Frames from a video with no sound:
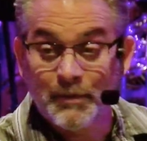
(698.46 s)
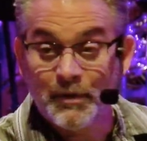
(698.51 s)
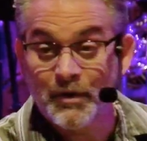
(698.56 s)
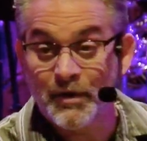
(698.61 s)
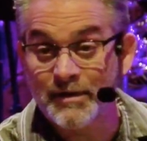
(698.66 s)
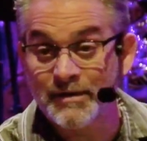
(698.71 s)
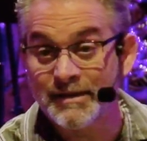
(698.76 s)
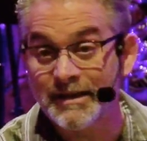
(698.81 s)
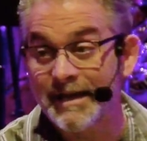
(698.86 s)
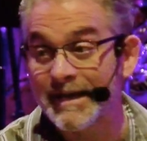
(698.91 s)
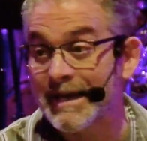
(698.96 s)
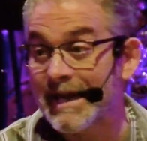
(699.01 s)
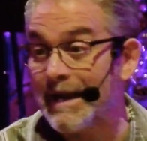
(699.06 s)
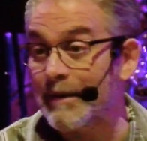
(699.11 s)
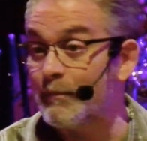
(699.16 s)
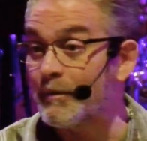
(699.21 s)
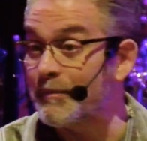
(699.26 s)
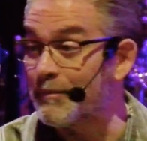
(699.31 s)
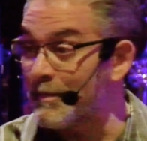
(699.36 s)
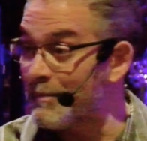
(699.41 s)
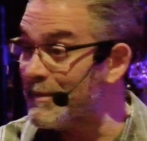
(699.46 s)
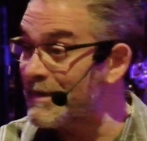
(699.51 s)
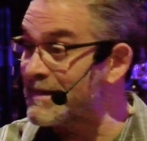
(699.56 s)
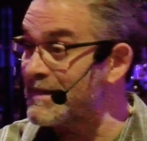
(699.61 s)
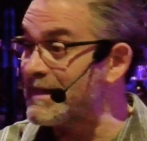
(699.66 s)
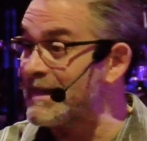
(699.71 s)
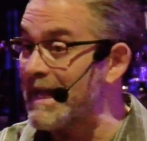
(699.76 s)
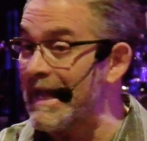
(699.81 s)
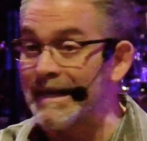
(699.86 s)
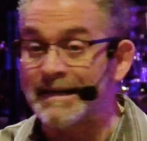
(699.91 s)
Because see, again, we've been
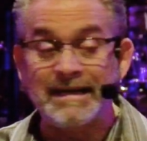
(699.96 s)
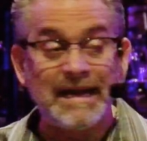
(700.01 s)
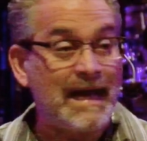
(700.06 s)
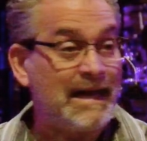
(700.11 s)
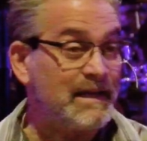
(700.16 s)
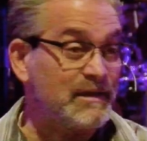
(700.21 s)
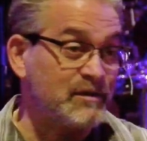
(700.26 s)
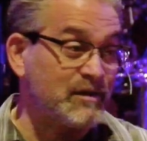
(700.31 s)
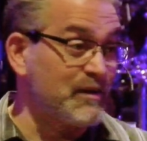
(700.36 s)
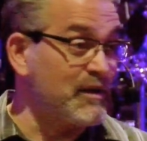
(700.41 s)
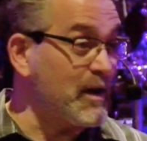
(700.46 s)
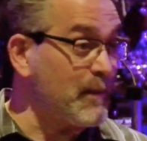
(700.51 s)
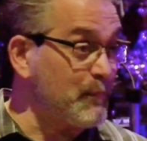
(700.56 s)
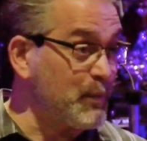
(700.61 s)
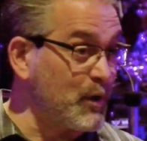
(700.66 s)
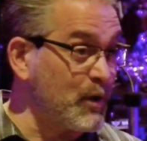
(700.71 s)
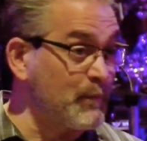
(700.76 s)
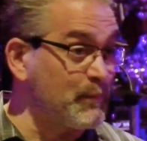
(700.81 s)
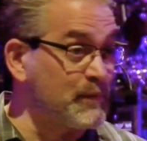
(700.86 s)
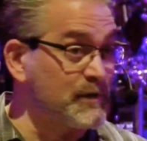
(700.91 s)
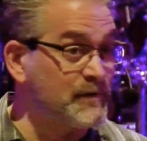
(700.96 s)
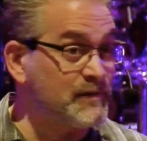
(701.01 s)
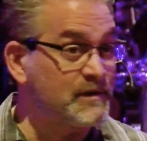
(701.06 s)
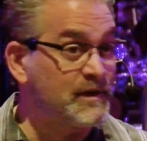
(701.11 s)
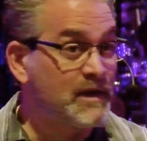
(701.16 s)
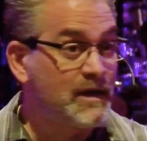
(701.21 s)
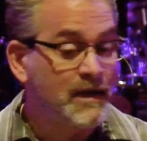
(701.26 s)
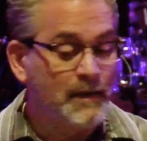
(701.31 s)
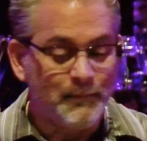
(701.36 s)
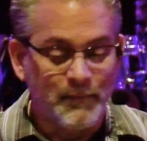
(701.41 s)
misled, not necessarily on purpose,
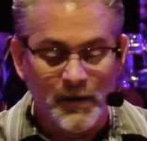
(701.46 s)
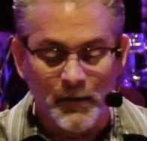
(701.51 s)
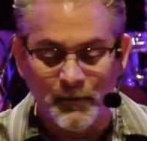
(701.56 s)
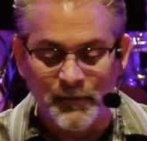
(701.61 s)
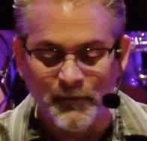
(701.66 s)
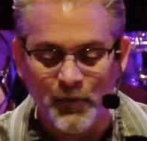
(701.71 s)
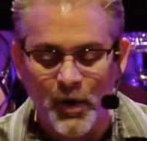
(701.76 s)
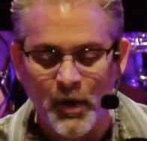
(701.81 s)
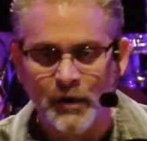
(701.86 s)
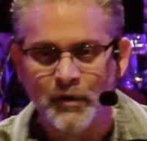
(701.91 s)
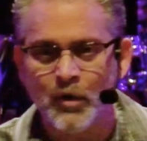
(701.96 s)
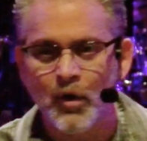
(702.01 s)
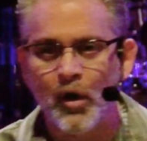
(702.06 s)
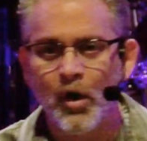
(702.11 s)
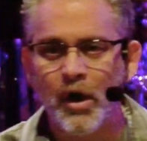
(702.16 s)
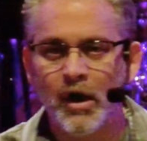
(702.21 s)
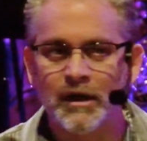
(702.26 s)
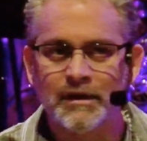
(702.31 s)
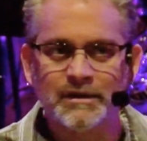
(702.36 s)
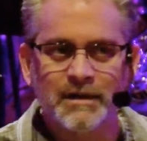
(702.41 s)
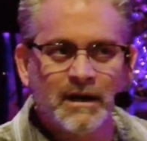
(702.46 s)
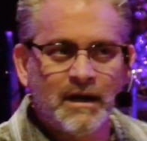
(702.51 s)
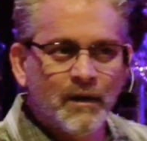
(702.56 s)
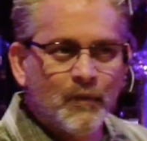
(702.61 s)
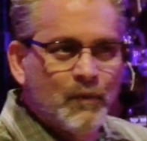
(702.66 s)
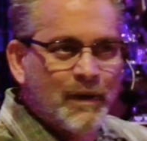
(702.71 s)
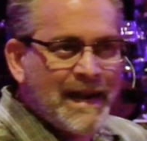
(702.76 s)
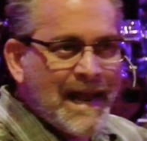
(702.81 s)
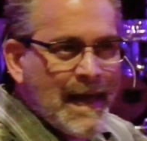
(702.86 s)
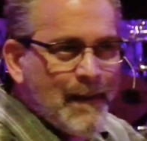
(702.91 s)
but we've all called
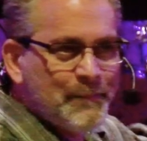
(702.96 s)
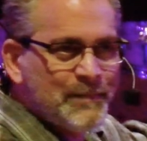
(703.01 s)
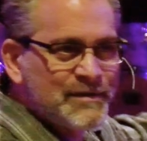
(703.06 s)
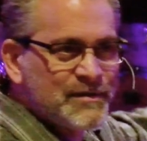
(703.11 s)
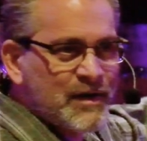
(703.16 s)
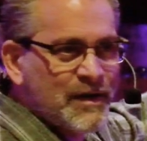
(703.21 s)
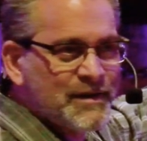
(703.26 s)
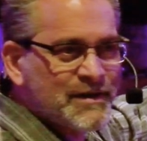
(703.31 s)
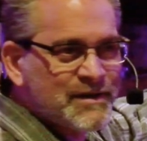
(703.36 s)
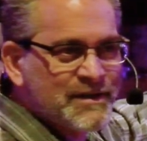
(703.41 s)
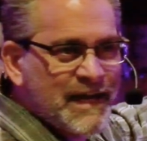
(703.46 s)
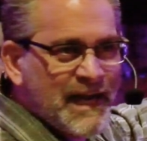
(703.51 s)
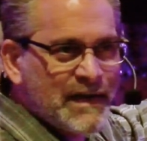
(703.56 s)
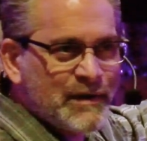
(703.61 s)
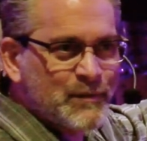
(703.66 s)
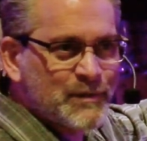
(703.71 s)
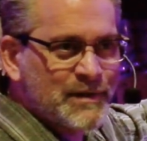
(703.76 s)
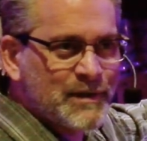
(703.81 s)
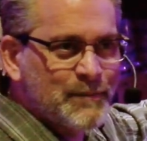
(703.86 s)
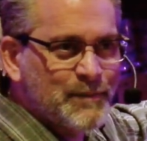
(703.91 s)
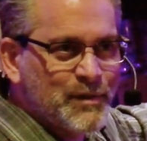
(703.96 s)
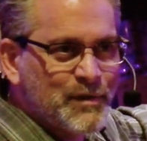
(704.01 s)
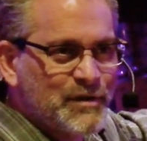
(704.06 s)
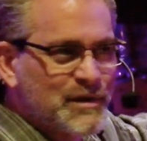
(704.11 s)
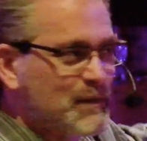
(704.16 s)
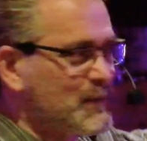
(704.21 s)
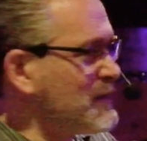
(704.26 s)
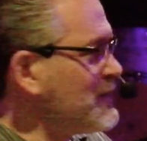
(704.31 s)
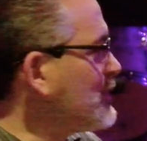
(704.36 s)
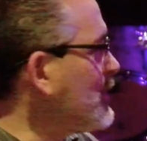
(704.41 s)
what happens on the stage with the
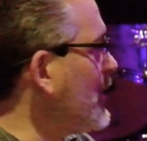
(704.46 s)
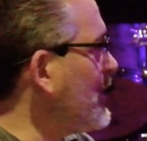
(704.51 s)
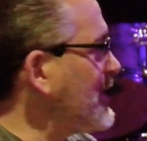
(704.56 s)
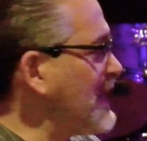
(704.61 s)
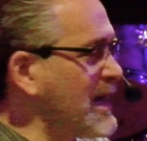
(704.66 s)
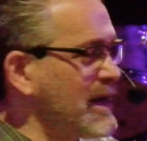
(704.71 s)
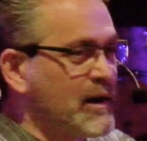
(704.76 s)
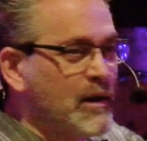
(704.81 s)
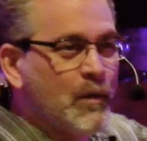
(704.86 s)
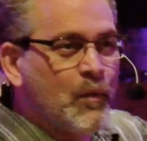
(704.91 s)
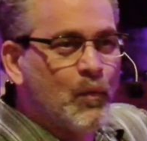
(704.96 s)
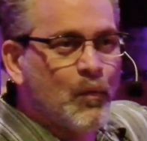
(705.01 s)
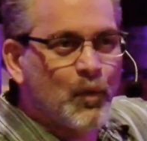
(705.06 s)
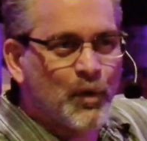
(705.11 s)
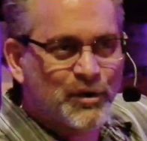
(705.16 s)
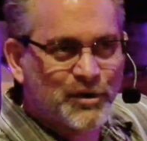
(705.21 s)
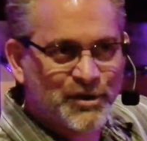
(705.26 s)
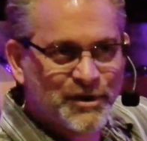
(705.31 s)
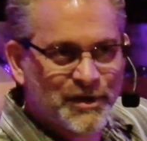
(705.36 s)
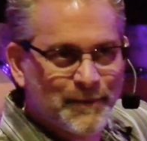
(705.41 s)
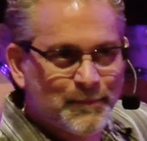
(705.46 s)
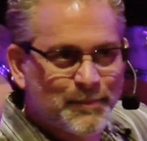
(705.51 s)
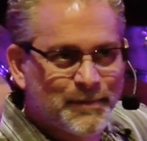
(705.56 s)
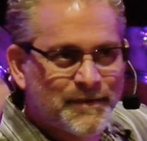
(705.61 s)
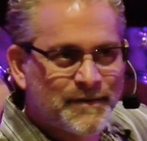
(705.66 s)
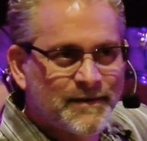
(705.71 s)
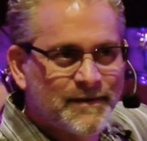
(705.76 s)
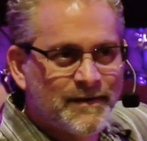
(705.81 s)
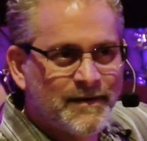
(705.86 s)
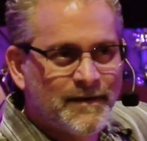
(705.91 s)
music, we call that worship.
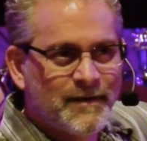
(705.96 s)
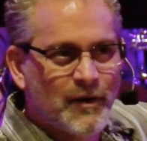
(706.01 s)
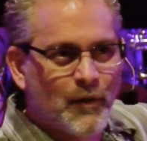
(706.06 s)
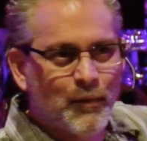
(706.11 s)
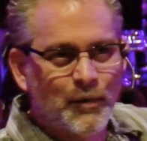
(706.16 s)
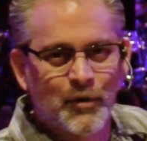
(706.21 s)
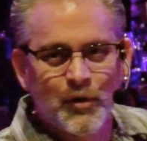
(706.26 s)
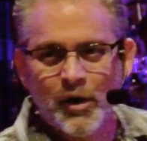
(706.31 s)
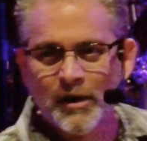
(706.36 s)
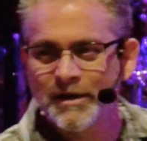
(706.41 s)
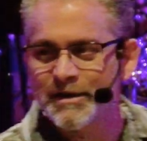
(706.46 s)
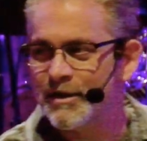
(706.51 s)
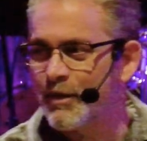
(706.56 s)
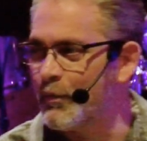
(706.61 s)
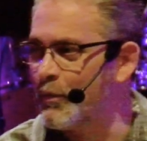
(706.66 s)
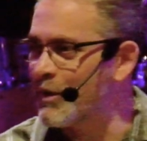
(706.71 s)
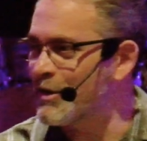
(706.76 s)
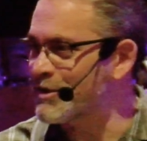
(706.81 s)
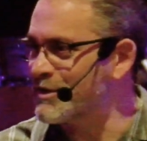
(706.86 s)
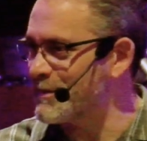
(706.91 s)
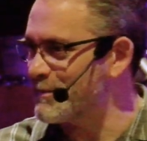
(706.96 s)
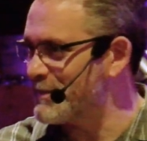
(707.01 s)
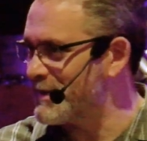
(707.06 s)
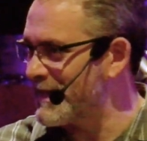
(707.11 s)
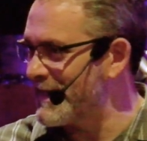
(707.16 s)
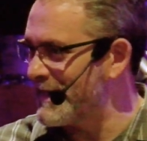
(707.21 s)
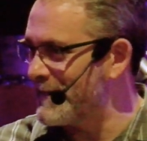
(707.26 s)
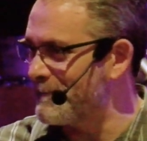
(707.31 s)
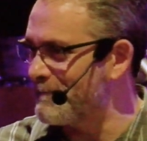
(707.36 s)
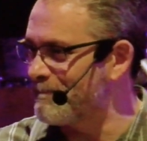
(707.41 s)
We call it the worship
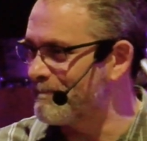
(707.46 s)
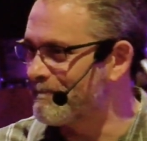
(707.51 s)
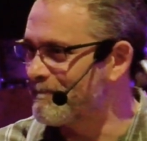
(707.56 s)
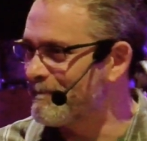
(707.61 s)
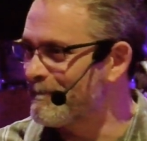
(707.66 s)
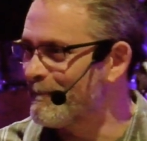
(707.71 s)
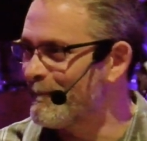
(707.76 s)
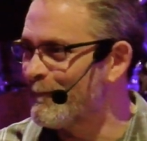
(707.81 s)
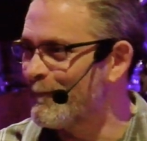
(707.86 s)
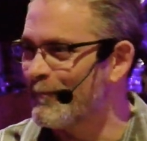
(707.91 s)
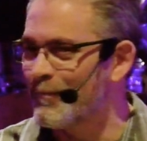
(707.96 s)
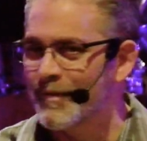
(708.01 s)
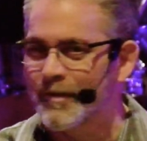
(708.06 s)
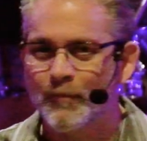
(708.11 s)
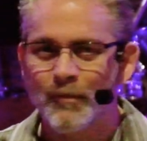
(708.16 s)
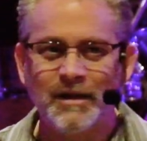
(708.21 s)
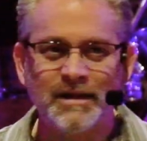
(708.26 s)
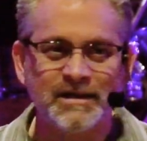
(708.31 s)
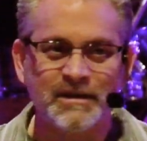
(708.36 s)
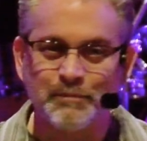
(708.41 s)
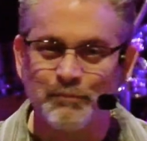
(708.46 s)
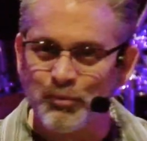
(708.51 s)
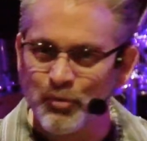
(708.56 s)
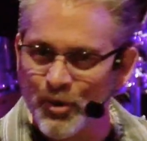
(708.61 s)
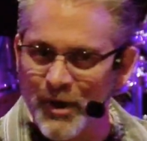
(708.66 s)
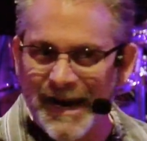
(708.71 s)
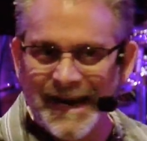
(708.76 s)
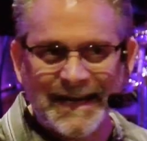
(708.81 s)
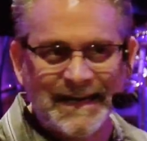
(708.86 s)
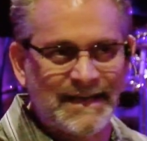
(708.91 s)
team. Well, it's
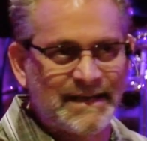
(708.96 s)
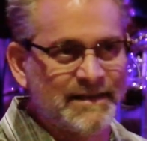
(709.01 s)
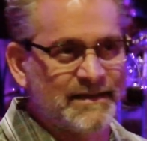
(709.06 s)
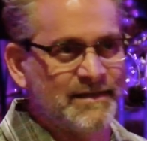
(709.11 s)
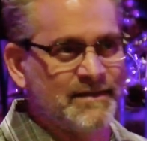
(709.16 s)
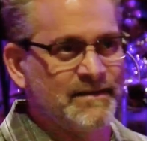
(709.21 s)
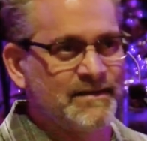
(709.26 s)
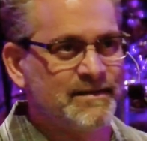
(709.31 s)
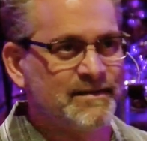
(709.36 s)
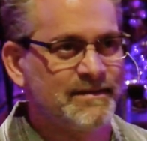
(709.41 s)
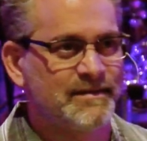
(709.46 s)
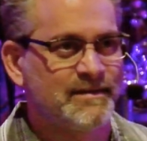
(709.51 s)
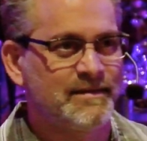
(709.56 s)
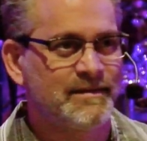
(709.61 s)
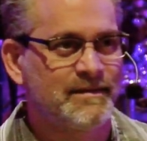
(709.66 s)
praise.